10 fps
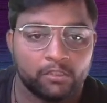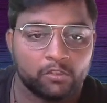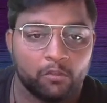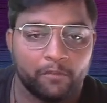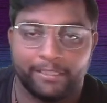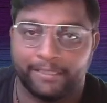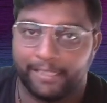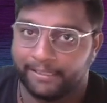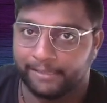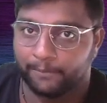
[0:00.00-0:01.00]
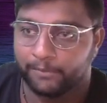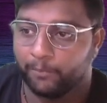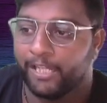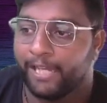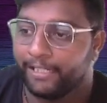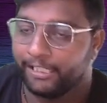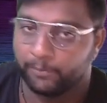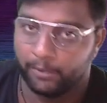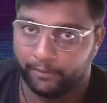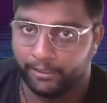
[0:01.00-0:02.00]
So when there is some
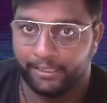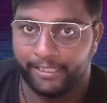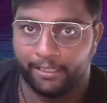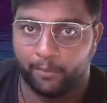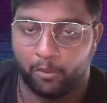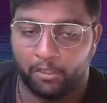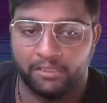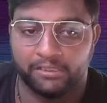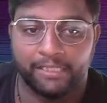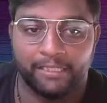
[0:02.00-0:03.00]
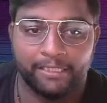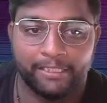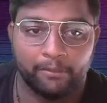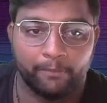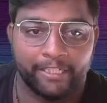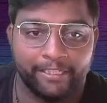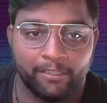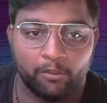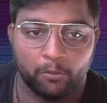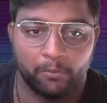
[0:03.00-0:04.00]
similarities between the data points, then it will be
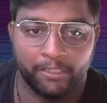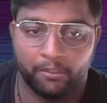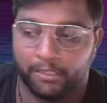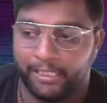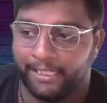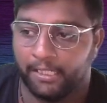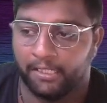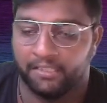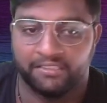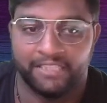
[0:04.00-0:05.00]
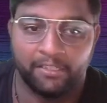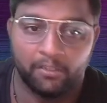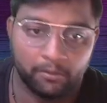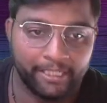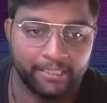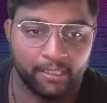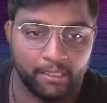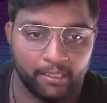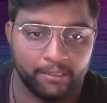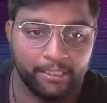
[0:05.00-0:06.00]
getting grouped into green color, then to red
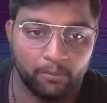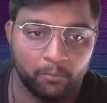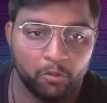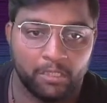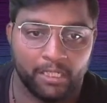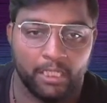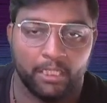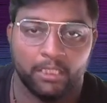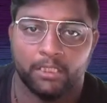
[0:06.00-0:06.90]
color, then to blue color.